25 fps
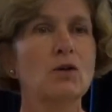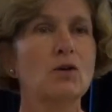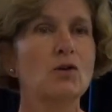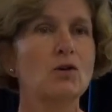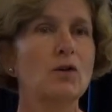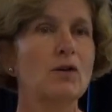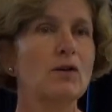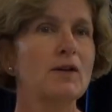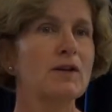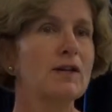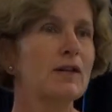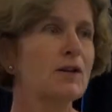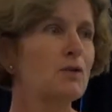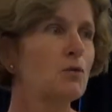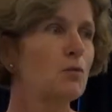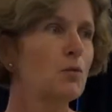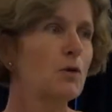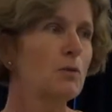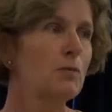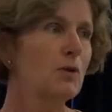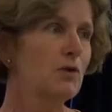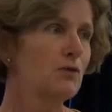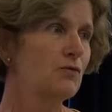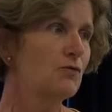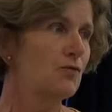growing there. And
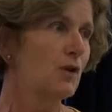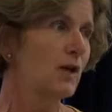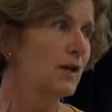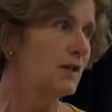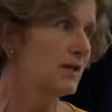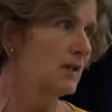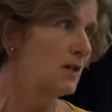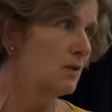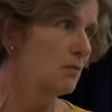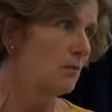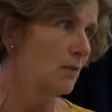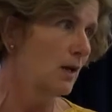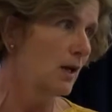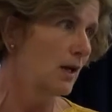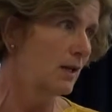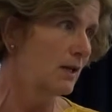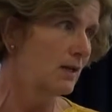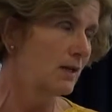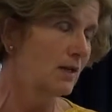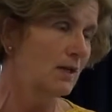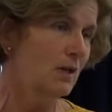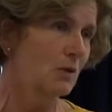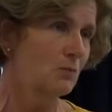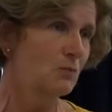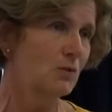we'd been fighting a
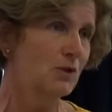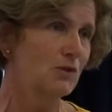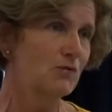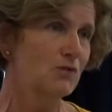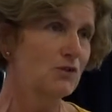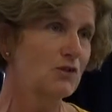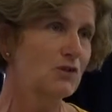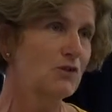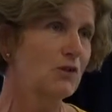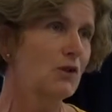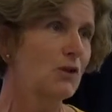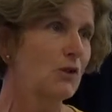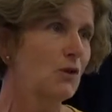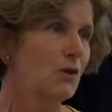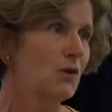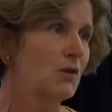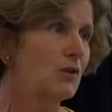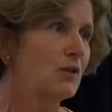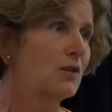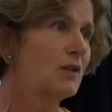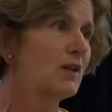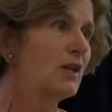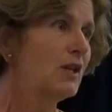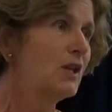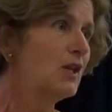mining company for so long
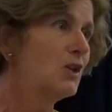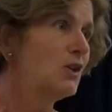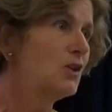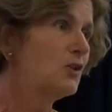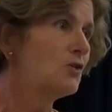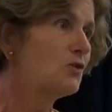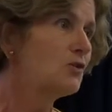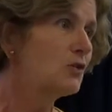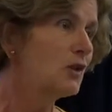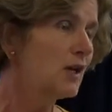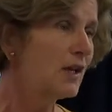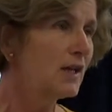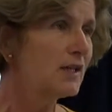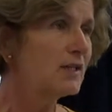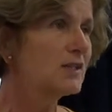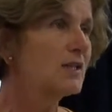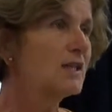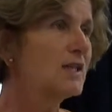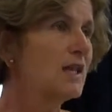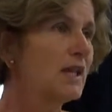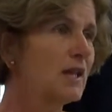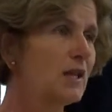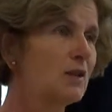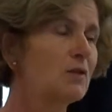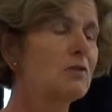and trying to
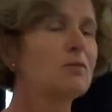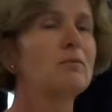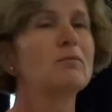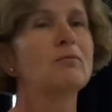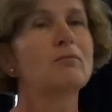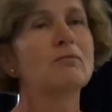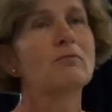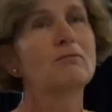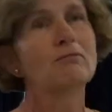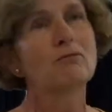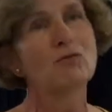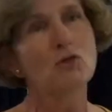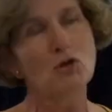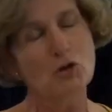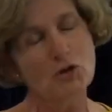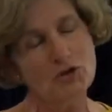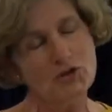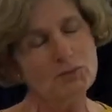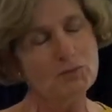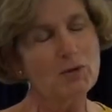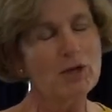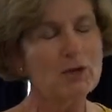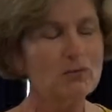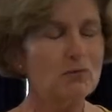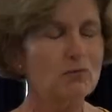get those
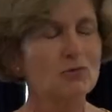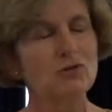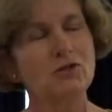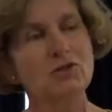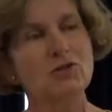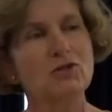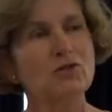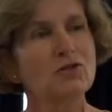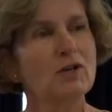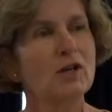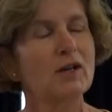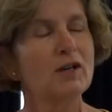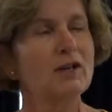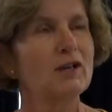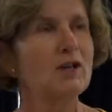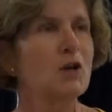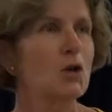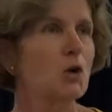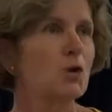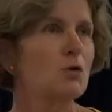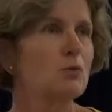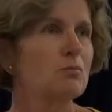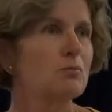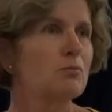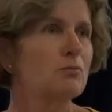people to try and
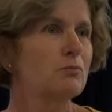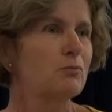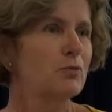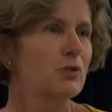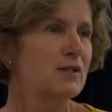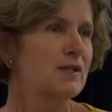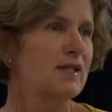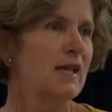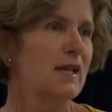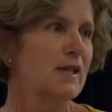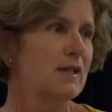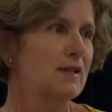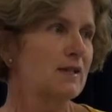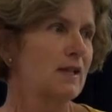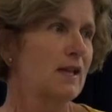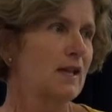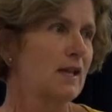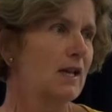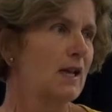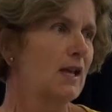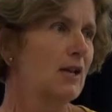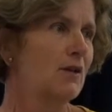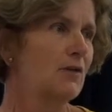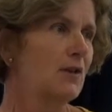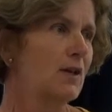help protect that
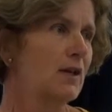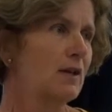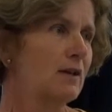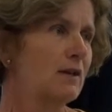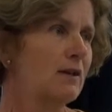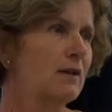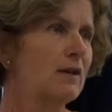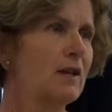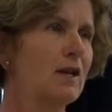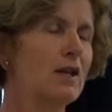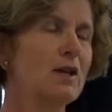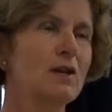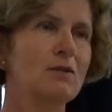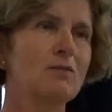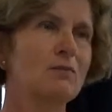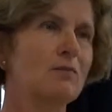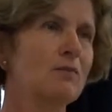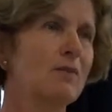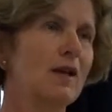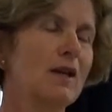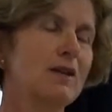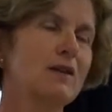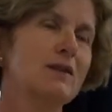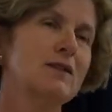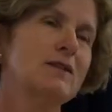area.
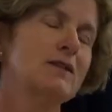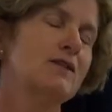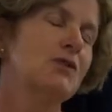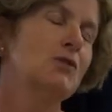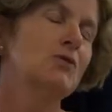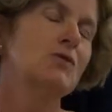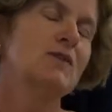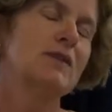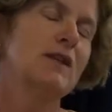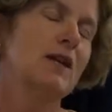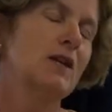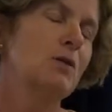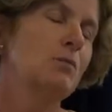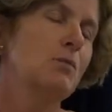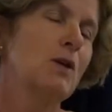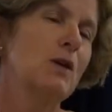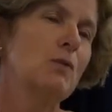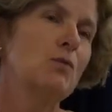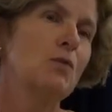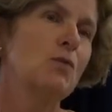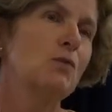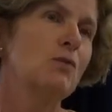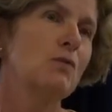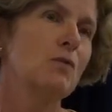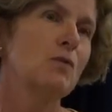And you'd still say to
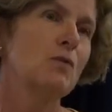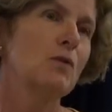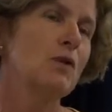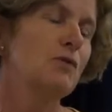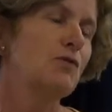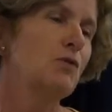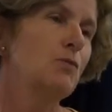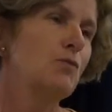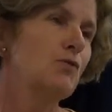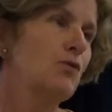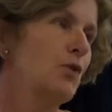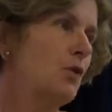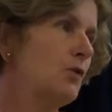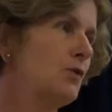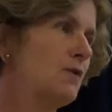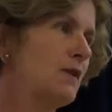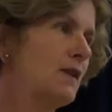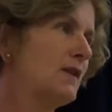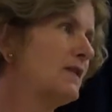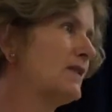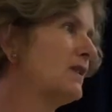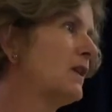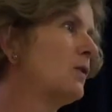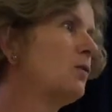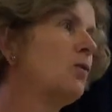people, we're from Felton,
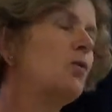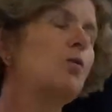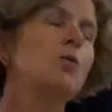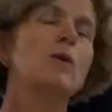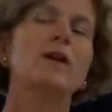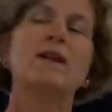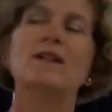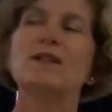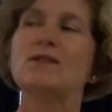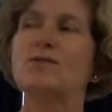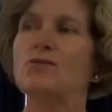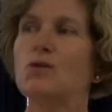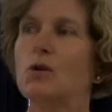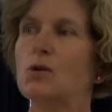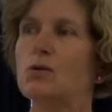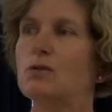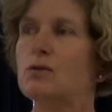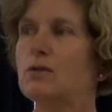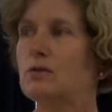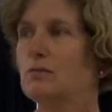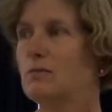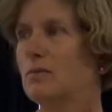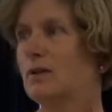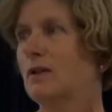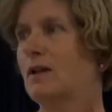they'd say, well, where's
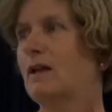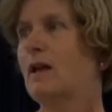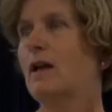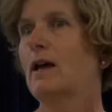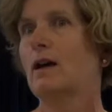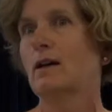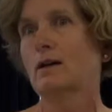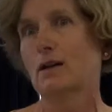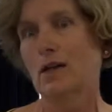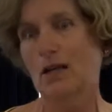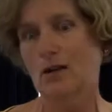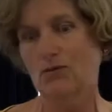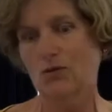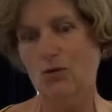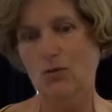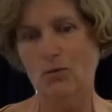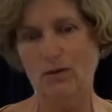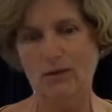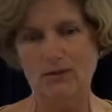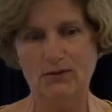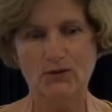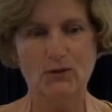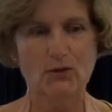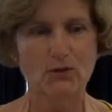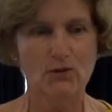Felton? But now
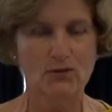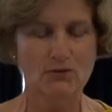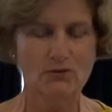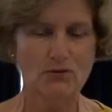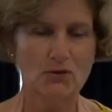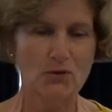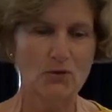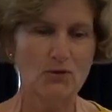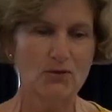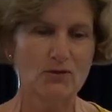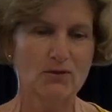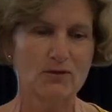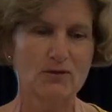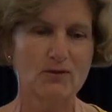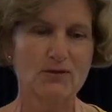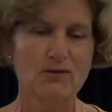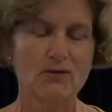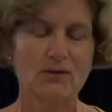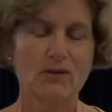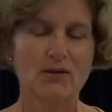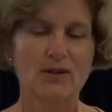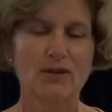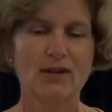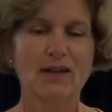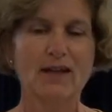everyone's heard of Felton,
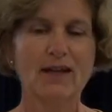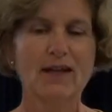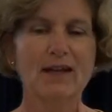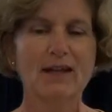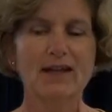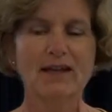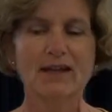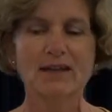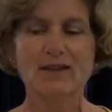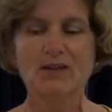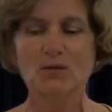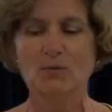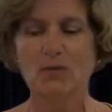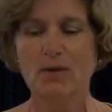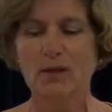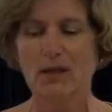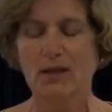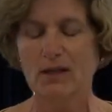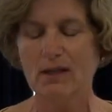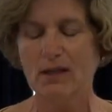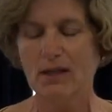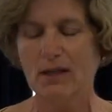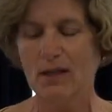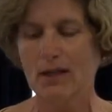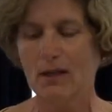so it's
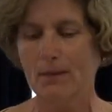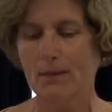been